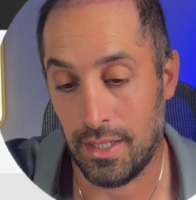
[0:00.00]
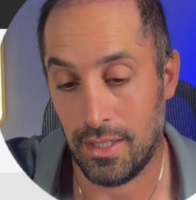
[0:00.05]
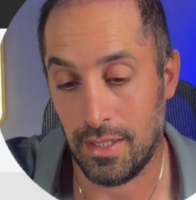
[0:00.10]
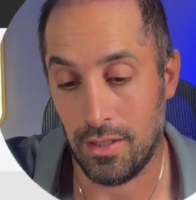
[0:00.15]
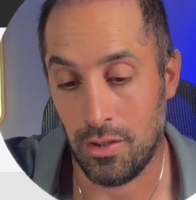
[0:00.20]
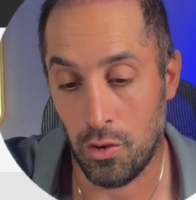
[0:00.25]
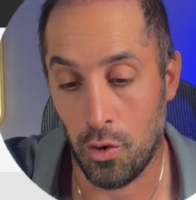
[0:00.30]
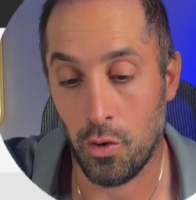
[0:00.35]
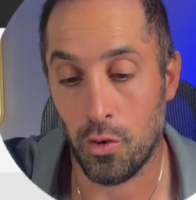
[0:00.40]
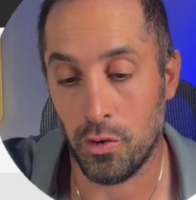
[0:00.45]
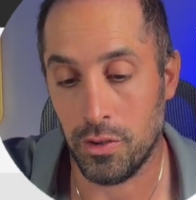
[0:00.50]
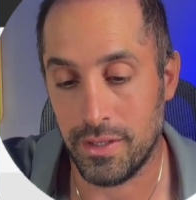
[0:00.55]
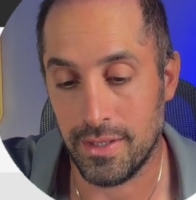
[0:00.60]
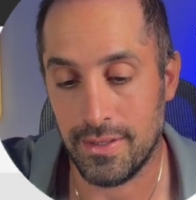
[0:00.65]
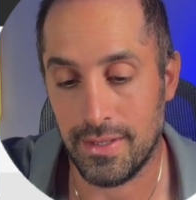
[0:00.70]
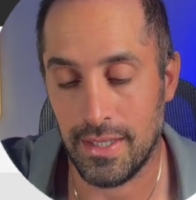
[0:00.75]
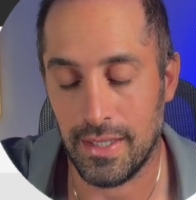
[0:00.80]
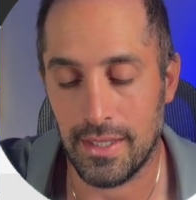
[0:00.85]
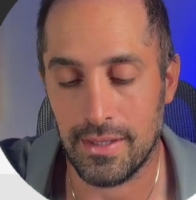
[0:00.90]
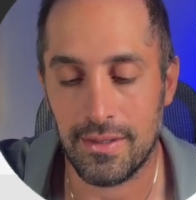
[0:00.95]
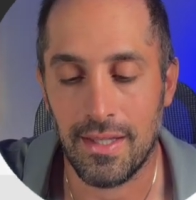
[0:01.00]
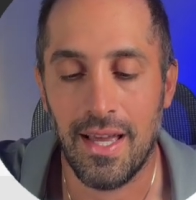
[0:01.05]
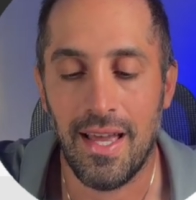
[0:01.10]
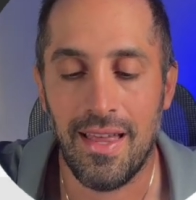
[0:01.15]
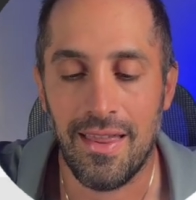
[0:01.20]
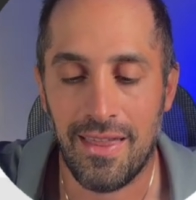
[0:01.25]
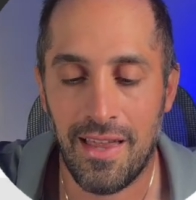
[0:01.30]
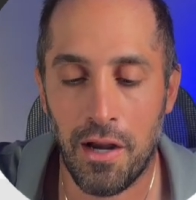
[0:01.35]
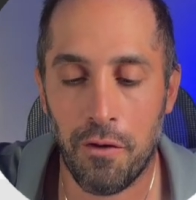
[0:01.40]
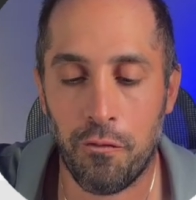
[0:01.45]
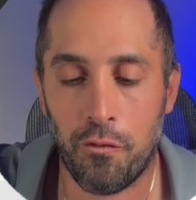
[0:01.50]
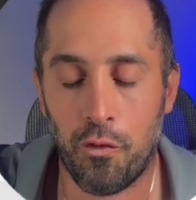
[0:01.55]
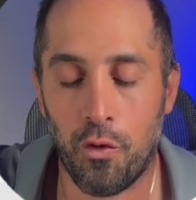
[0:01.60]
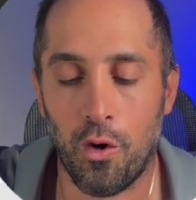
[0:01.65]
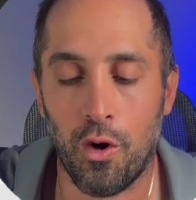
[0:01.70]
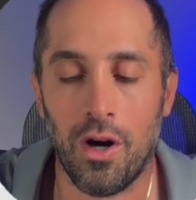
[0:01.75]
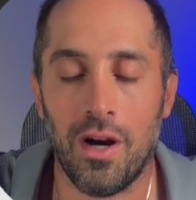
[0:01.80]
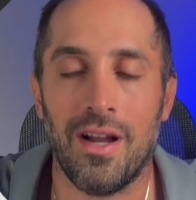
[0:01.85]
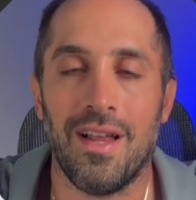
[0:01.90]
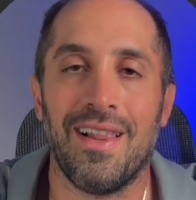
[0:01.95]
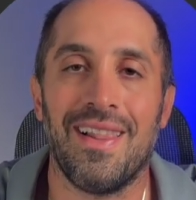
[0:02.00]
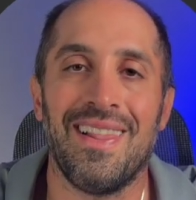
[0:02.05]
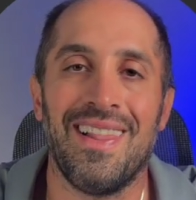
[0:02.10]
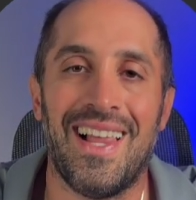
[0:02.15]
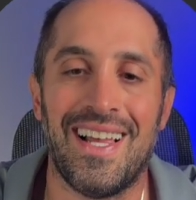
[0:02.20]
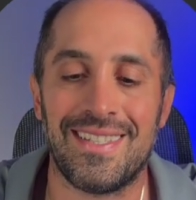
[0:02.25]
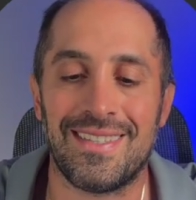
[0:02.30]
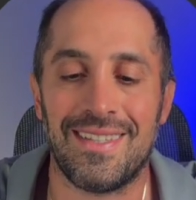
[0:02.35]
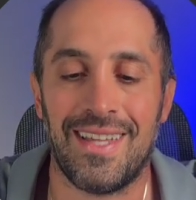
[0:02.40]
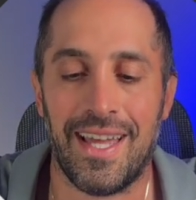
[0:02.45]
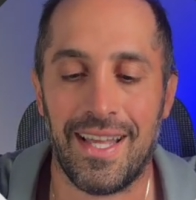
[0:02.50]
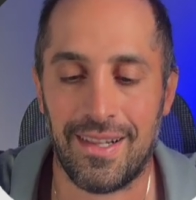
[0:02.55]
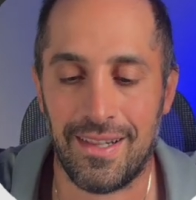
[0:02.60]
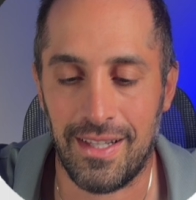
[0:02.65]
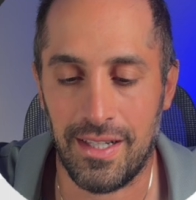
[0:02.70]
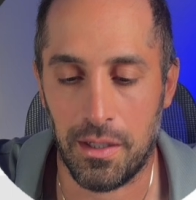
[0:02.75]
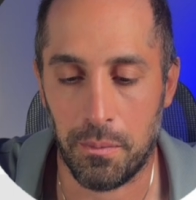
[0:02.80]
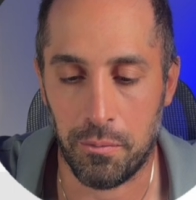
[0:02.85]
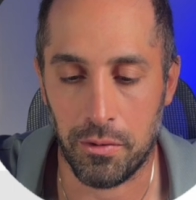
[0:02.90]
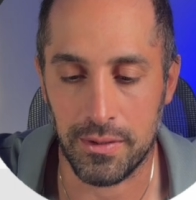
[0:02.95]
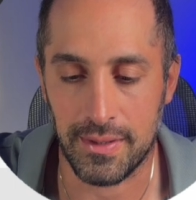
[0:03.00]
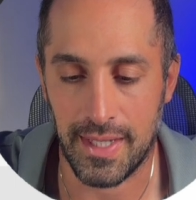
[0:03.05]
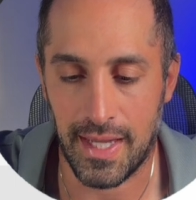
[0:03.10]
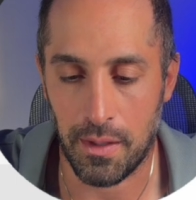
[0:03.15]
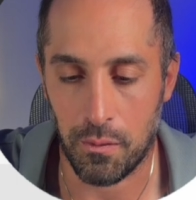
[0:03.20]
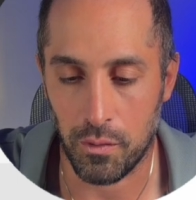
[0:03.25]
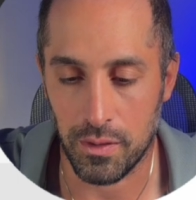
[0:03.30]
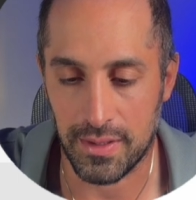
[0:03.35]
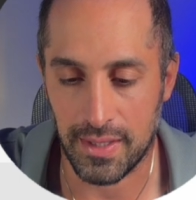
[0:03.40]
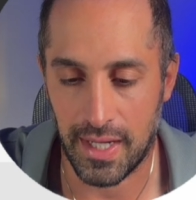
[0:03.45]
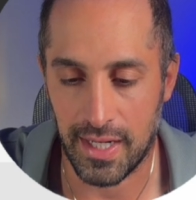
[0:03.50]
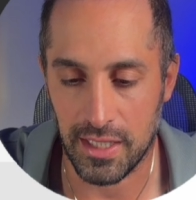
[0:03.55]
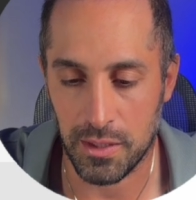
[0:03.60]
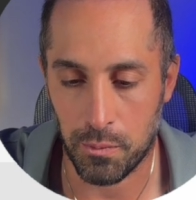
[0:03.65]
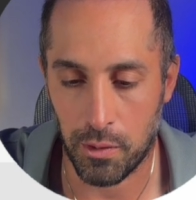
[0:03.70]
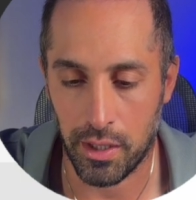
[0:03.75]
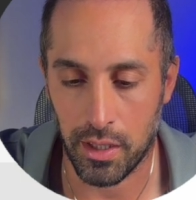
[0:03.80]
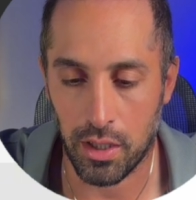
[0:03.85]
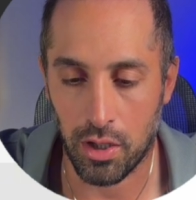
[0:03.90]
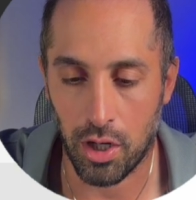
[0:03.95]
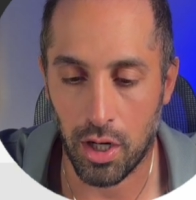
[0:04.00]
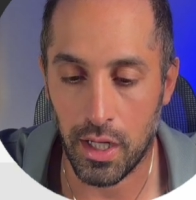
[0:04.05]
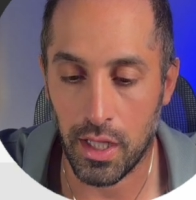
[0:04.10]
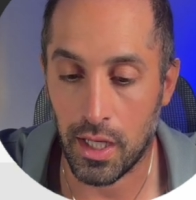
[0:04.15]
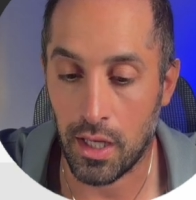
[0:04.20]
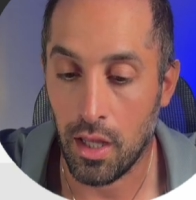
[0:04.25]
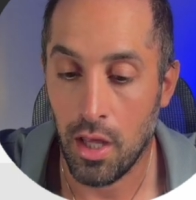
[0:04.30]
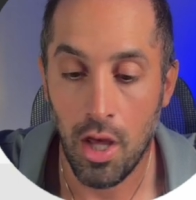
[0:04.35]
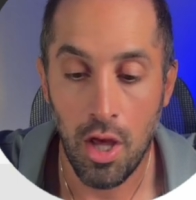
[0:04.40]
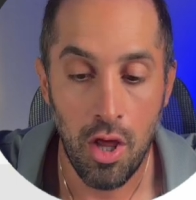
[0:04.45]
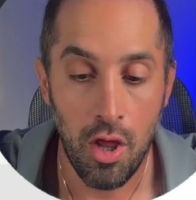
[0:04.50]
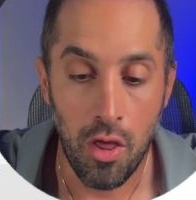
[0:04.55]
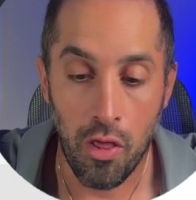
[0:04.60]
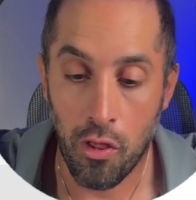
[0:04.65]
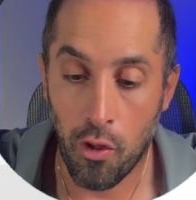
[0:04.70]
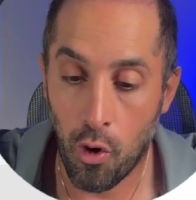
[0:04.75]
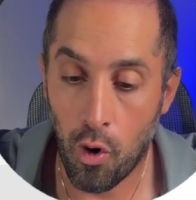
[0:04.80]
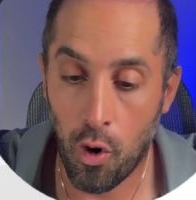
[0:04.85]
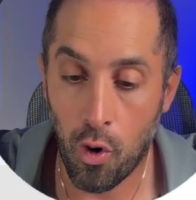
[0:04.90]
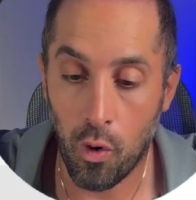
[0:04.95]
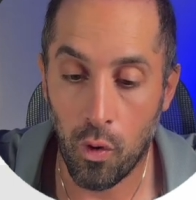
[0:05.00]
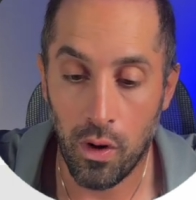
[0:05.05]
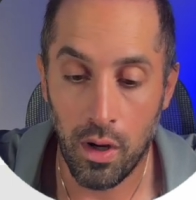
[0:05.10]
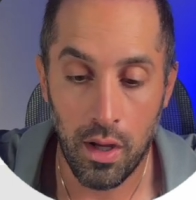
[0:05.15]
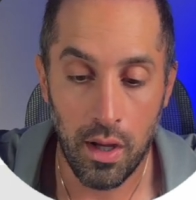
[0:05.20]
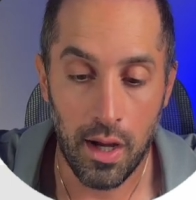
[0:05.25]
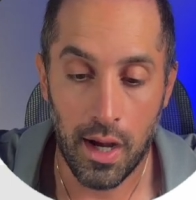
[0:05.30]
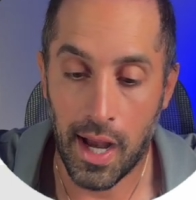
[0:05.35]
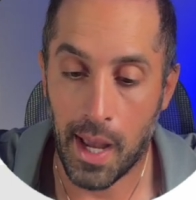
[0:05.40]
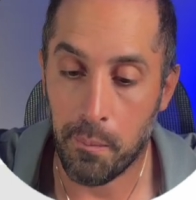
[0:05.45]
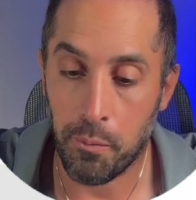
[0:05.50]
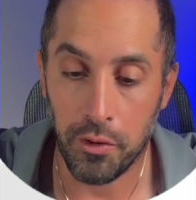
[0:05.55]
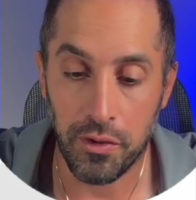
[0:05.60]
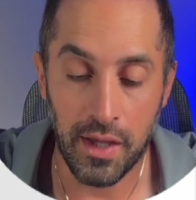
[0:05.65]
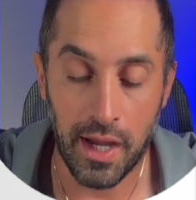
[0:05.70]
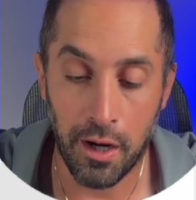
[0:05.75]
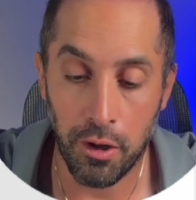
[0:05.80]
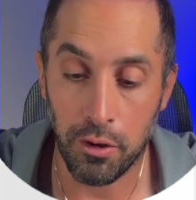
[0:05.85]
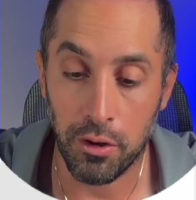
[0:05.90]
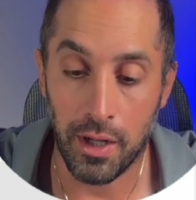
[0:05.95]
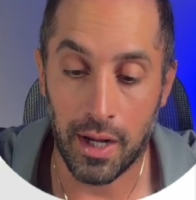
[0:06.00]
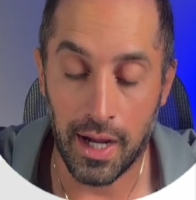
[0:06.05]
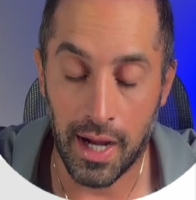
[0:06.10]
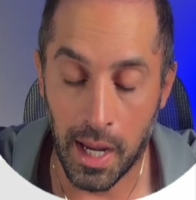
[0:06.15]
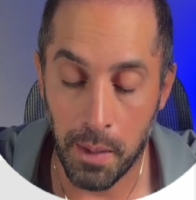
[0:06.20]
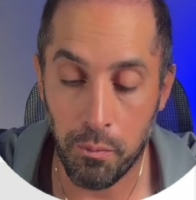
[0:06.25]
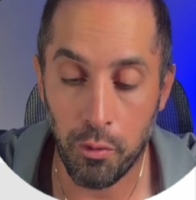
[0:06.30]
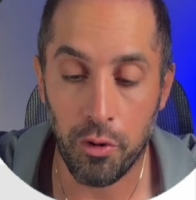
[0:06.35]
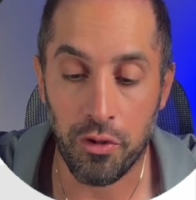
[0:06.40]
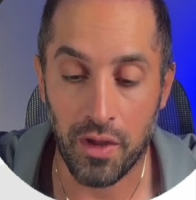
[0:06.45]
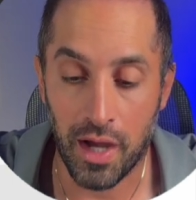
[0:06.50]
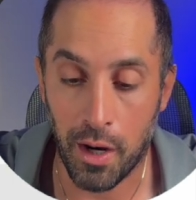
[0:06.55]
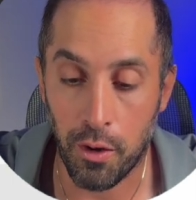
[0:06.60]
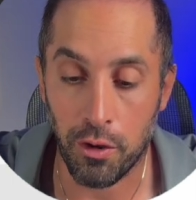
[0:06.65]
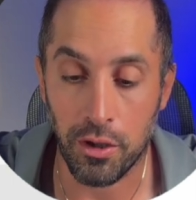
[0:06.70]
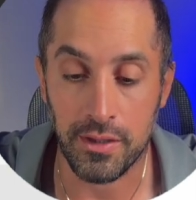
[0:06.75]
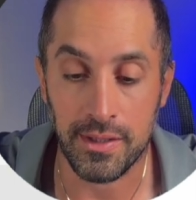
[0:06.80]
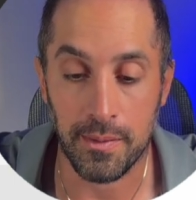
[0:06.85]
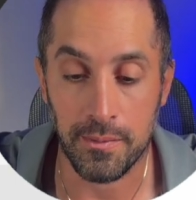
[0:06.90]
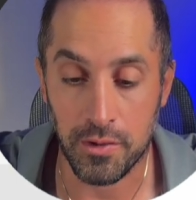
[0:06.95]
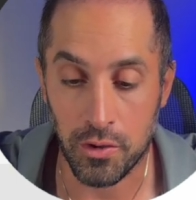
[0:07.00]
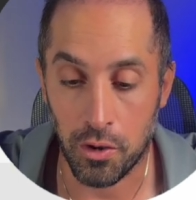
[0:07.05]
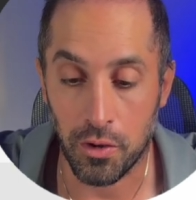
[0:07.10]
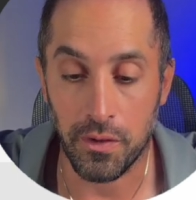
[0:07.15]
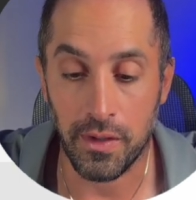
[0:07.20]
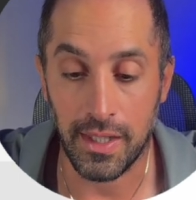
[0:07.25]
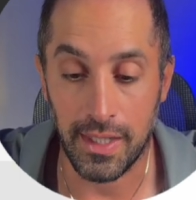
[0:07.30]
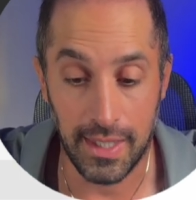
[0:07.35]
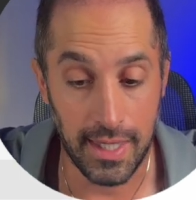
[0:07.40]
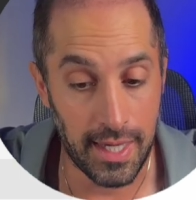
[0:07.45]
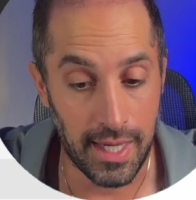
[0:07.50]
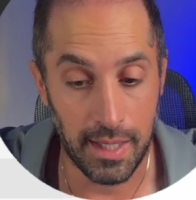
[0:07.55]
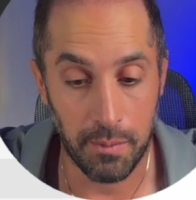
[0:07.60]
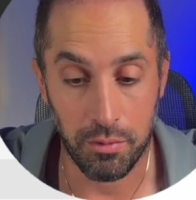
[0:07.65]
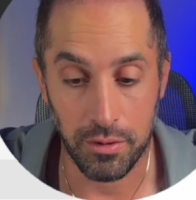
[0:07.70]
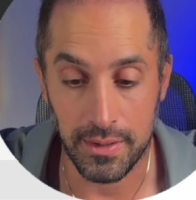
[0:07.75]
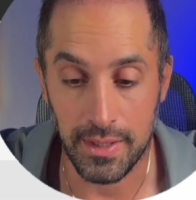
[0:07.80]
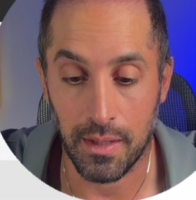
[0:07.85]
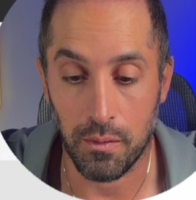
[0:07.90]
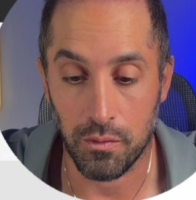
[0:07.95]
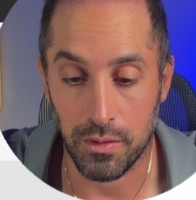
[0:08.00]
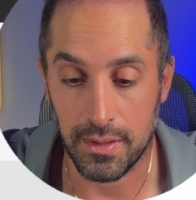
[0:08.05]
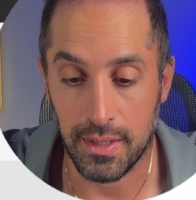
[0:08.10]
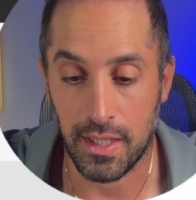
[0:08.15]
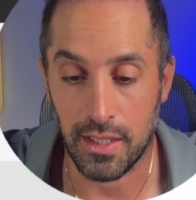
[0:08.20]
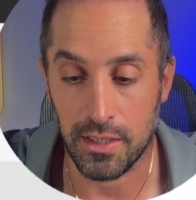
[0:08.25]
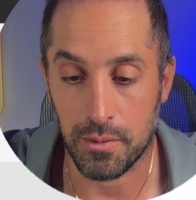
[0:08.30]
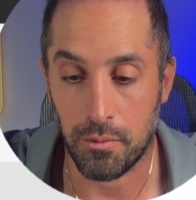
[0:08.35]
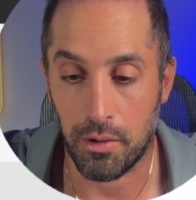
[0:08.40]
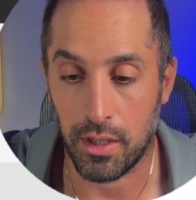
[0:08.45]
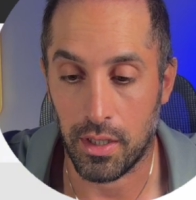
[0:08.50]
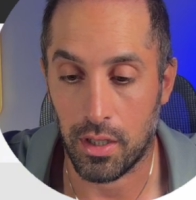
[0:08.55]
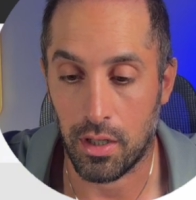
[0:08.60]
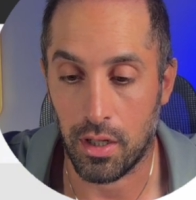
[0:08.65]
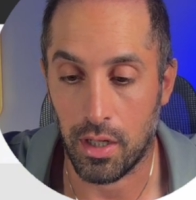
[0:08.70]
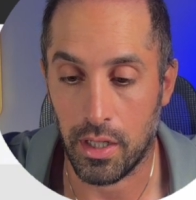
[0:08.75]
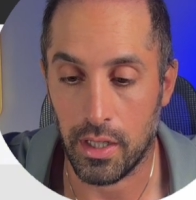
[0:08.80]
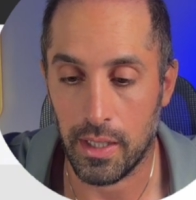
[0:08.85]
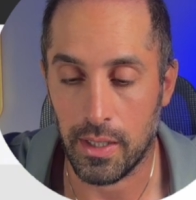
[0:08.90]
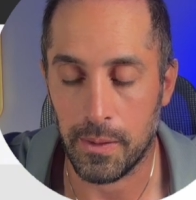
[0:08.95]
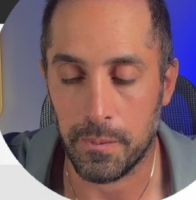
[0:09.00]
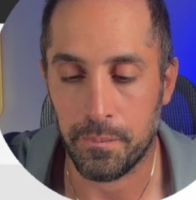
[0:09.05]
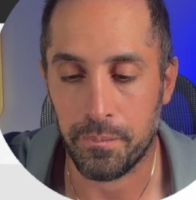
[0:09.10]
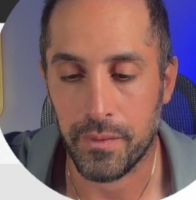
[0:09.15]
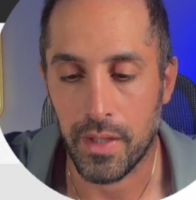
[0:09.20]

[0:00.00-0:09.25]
nodal disease, therefore less likely to present with sinus bradycardia, though hypothyroidism certainly can present with sinus bradycardia.